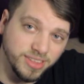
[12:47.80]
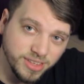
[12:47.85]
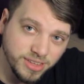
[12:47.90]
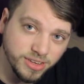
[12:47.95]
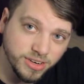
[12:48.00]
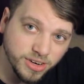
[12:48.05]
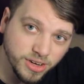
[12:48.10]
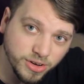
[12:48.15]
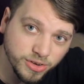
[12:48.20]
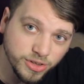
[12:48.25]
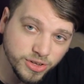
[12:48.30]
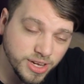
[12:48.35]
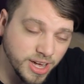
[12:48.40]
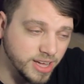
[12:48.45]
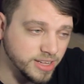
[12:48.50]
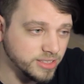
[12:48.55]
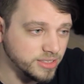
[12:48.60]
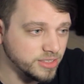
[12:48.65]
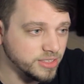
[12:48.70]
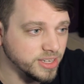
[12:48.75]
you know, you
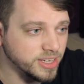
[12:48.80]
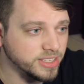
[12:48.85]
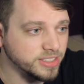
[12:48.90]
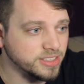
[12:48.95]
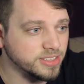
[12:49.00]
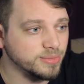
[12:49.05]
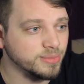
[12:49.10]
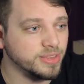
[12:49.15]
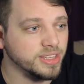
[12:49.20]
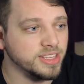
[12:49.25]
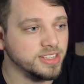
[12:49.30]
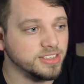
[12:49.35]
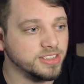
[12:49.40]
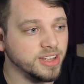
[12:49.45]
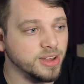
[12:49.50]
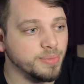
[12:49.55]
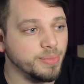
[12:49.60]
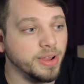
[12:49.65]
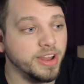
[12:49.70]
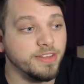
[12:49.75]
got some things
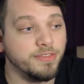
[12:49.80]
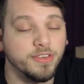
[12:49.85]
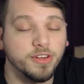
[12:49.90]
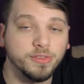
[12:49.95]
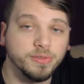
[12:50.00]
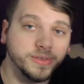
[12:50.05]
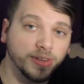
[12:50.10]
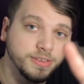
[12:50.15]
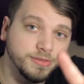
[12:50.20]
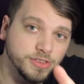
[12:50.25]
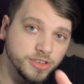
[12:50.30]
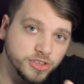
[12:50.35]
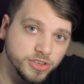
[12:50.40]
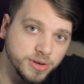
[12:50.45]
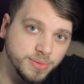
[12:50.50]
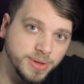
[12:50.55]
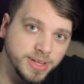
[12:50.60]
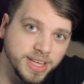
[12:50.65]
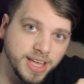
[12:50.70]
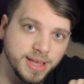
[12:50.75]
there, but if you're
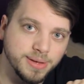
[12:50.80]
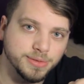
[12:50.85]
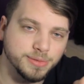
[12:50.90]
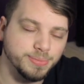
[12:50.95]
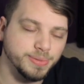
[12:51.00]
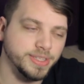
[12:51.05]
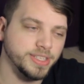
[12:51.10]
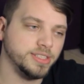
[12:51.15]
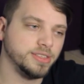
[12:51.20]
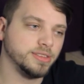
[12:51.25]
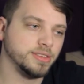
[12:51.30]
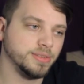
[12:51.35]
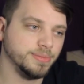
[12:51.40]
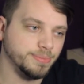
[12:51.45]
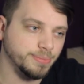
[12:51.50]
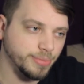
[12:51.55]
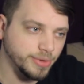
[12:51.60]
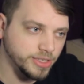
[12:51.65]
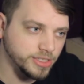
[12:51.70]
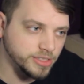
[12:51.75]
streaming games, please
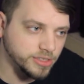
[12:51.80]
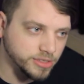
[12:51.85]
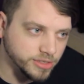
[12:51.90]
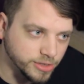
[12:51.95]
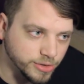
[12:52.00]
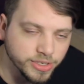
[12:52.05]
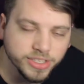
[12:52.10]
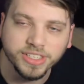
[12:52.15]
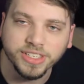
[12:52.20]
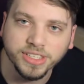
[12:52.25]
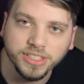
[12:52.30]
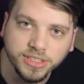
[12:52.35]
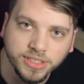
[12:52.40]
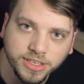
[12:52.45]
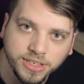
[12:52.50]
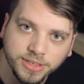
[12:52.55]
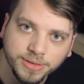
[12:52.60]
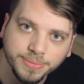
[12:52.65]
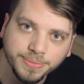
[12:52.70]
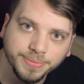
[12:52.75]
just go to
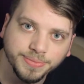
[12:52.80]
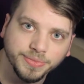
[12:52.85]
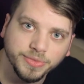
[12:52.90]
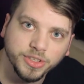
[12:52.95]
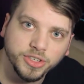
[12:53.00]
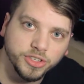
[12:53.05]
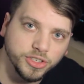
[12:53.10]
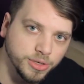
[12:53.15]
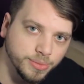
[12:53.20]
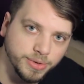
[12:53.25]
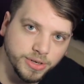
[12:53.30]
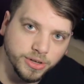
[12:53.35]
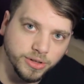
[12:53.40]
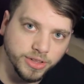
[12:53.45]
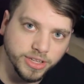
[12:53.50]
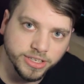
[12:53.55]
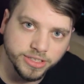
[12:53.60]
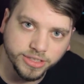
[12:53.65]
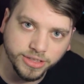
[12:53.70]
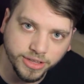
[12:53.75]
60. There should be no
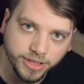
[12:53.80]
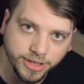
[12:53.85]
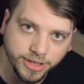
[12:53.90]
less than